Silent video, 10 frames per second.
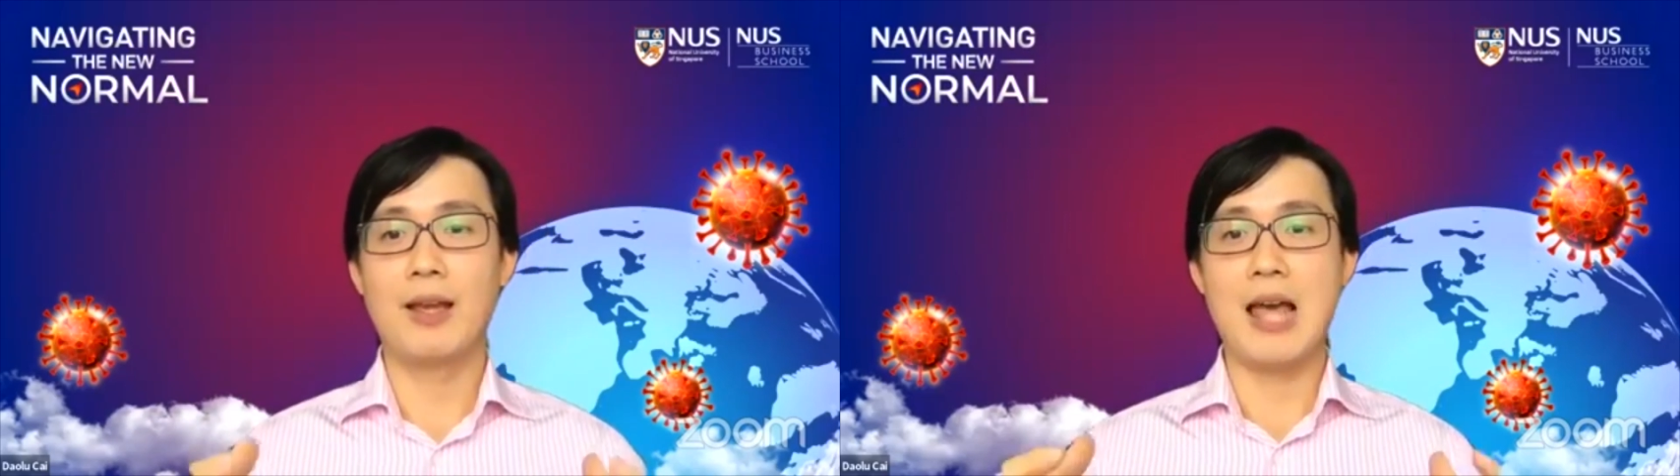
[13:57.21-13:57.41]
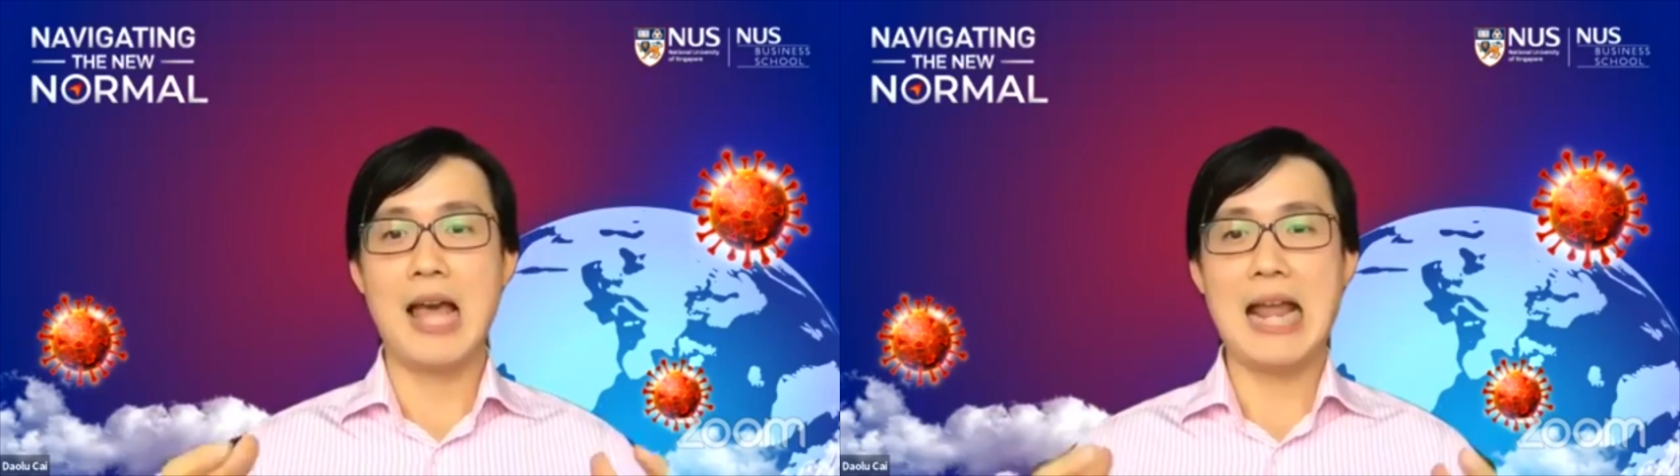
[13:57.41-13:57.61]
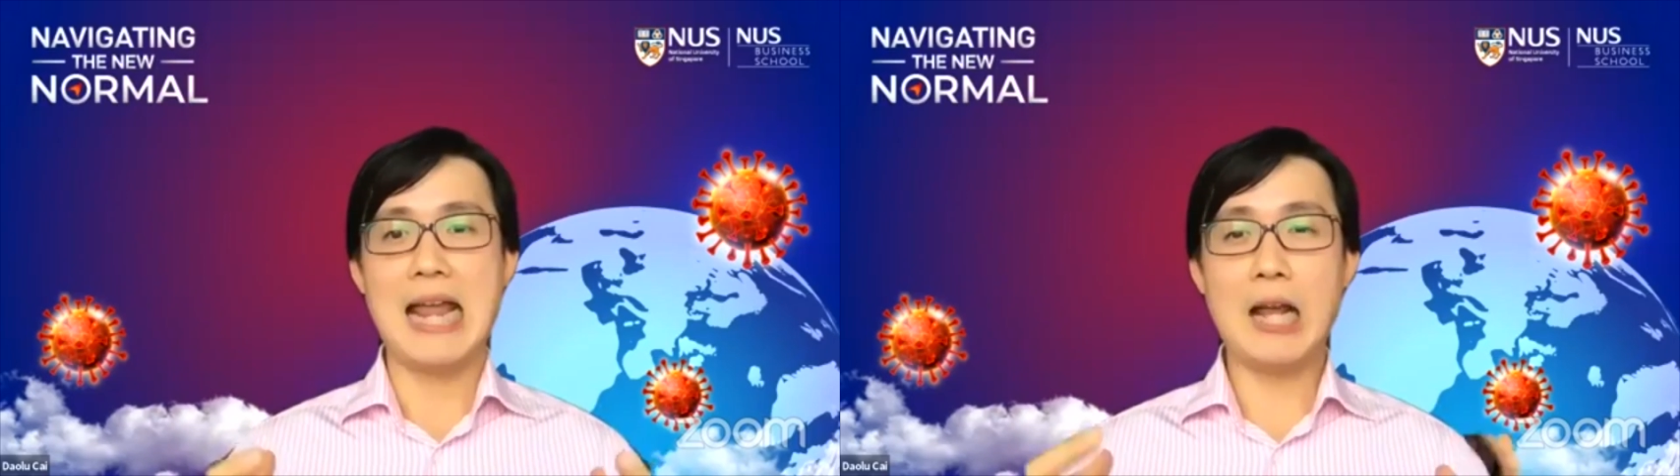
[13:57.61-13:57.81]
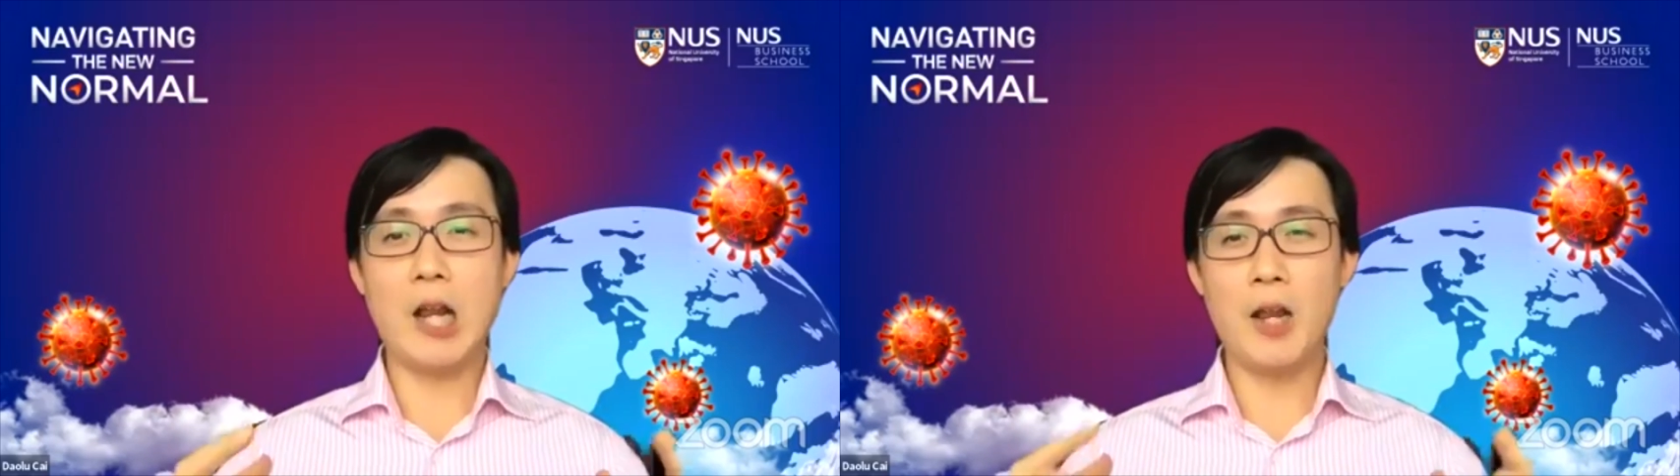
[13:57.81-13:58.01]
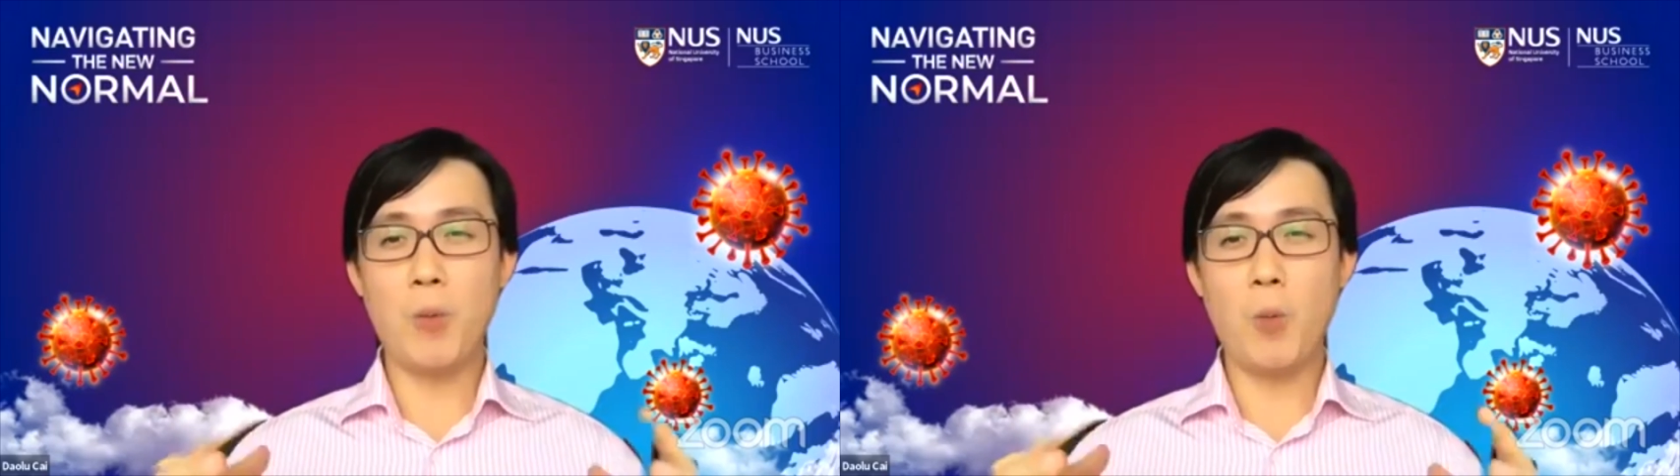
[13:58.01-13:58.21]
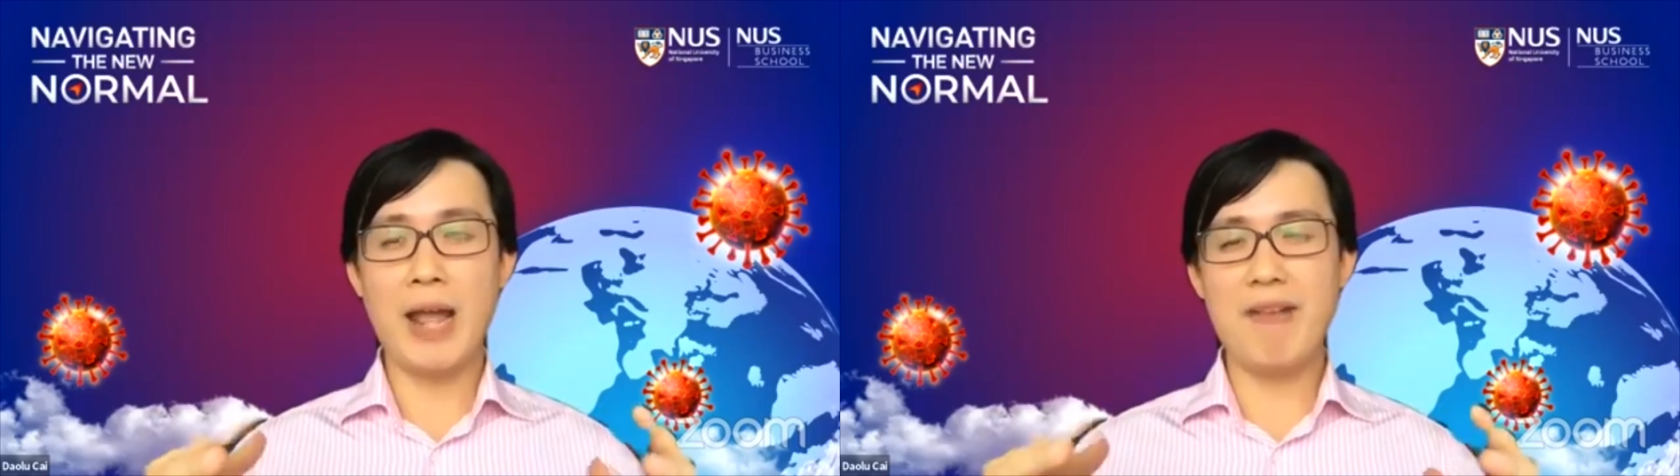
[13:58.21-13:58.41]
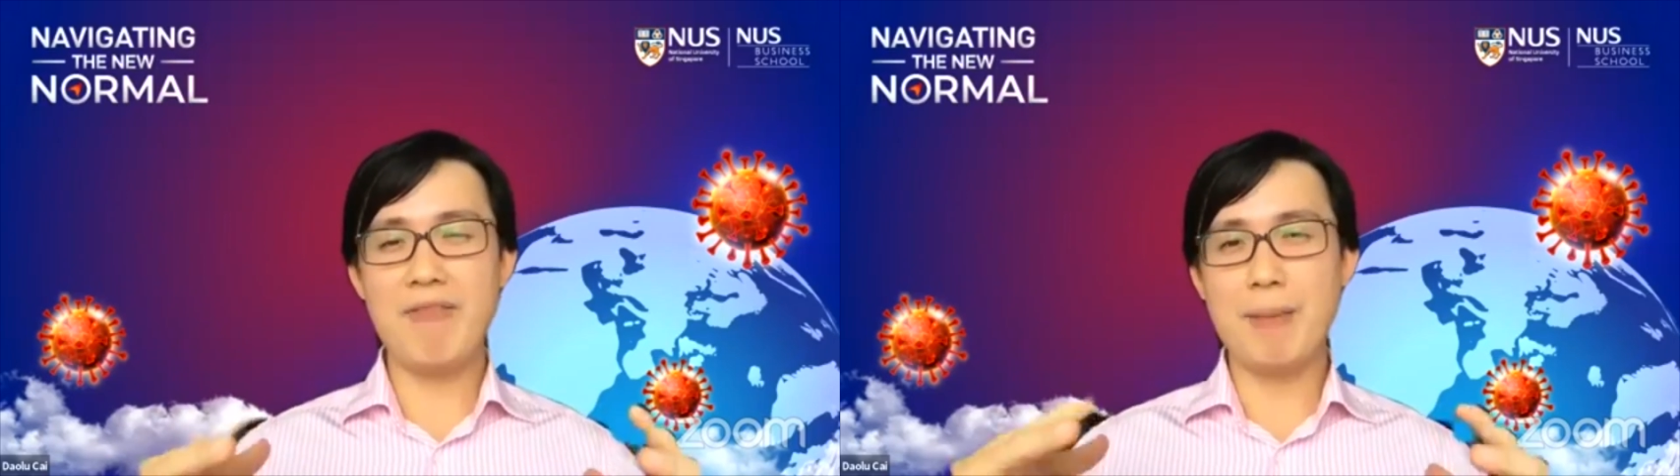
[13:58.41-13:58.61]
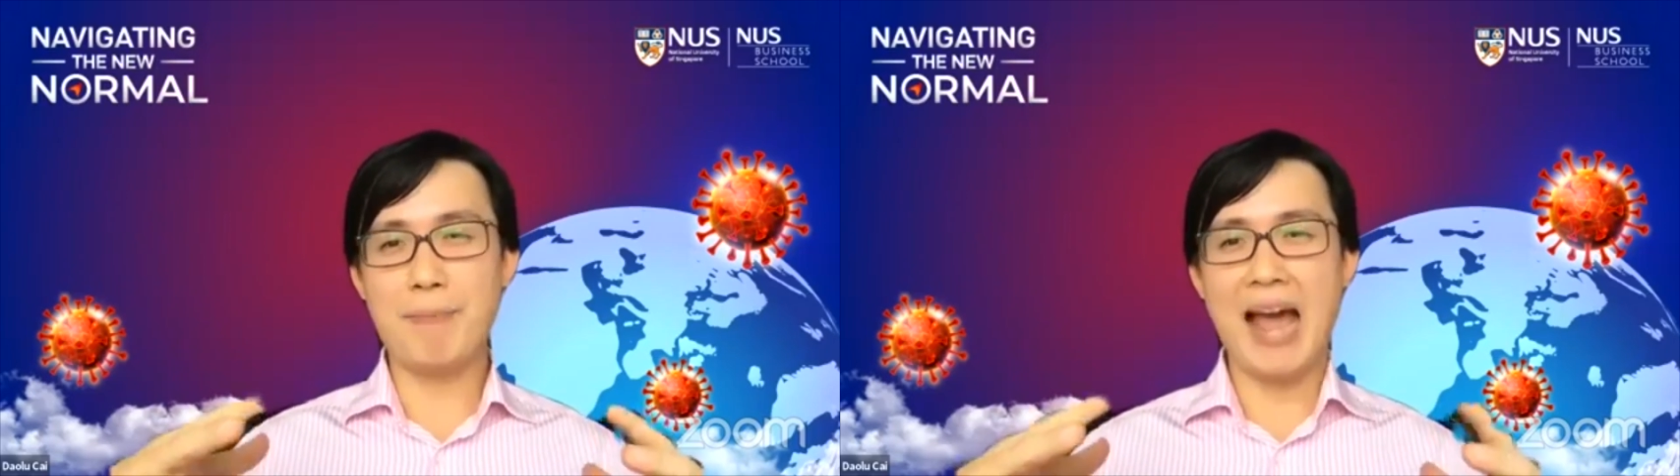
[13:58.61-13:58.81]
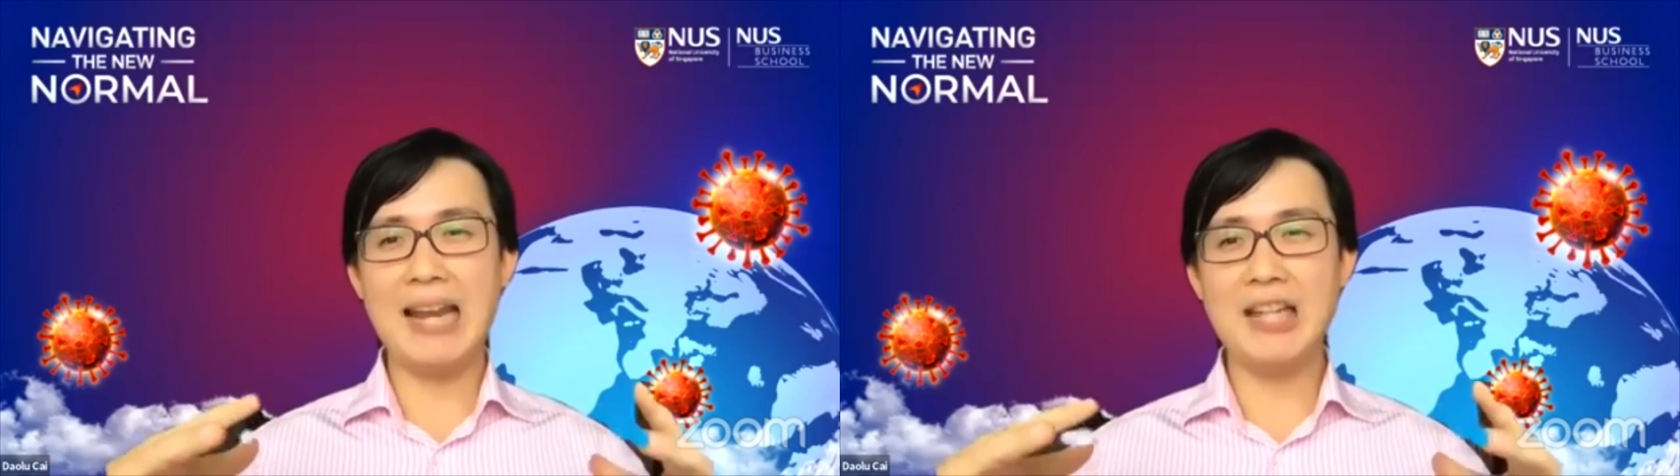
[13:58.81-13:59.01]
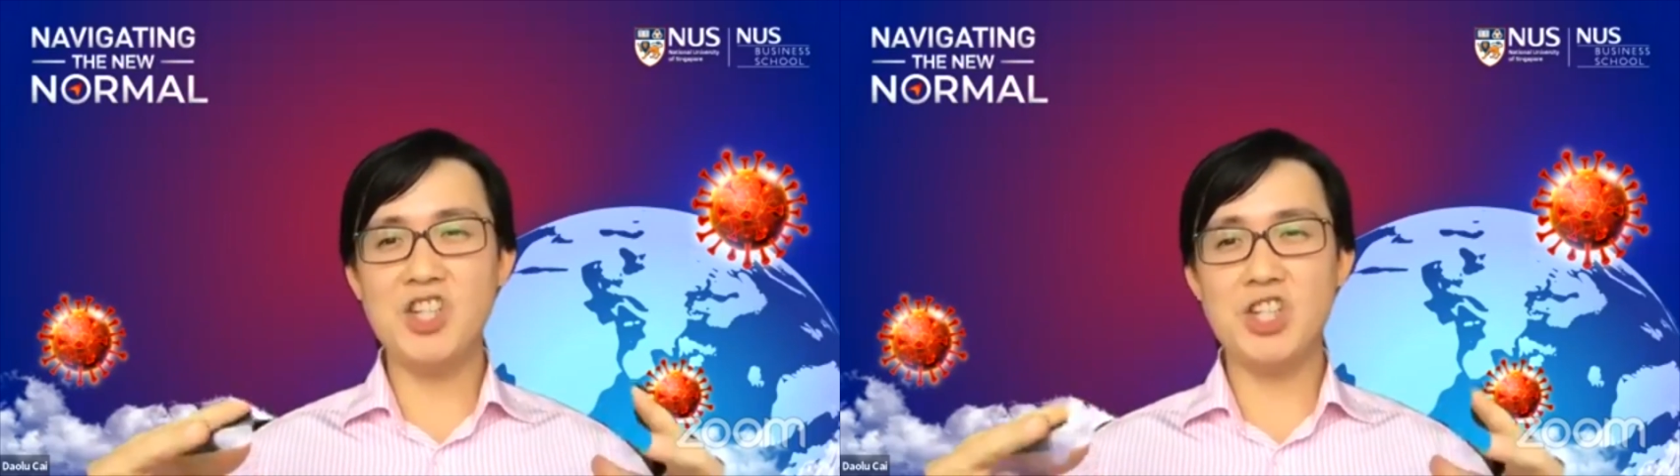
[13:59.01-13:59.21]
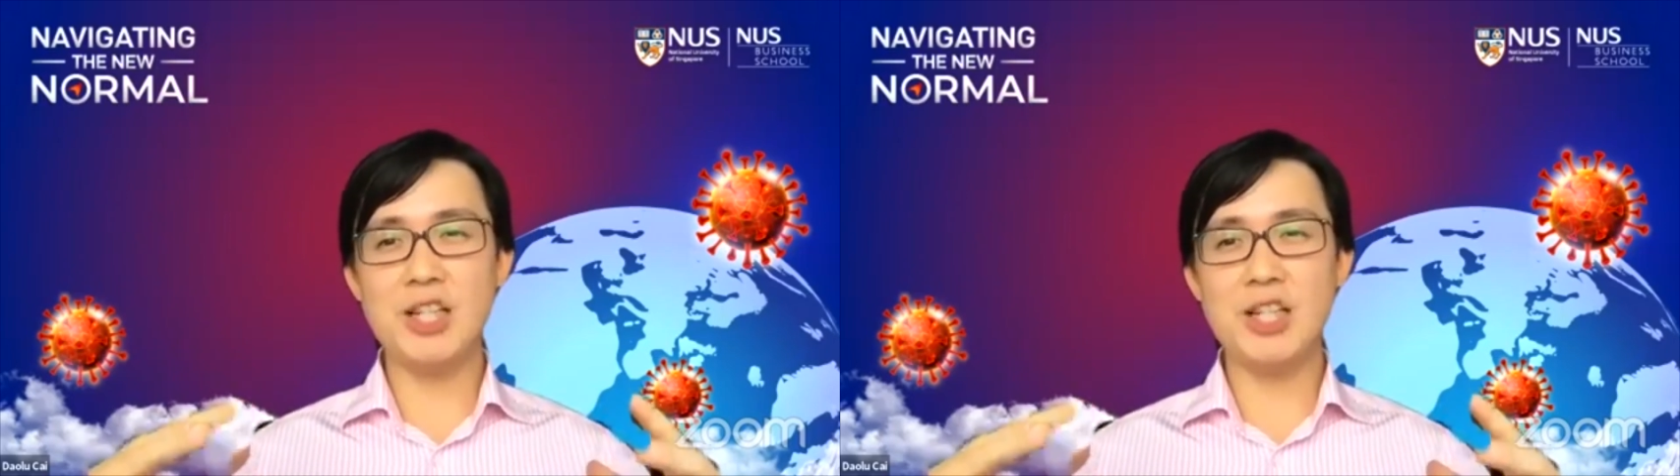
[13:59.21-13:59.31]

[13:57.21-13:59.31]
in a lot of ways, the balance sheet